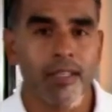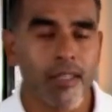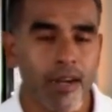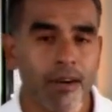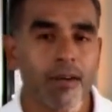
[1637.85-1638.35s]

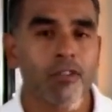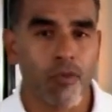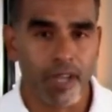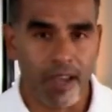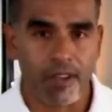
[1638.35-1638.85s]
They're
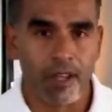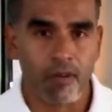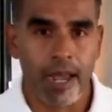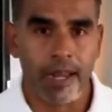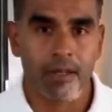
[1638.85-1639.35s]
doing everything
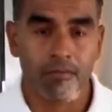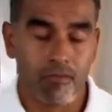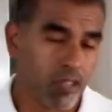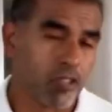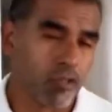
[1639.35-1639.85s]
right.
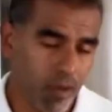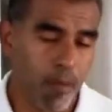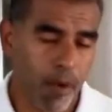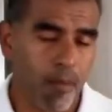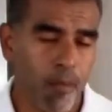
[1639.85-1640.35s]
There's a
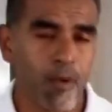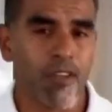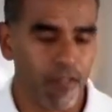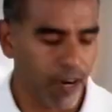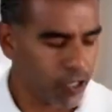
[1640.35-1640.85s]
problem with the
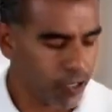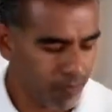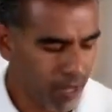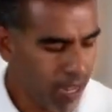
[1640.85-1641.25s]
fridge.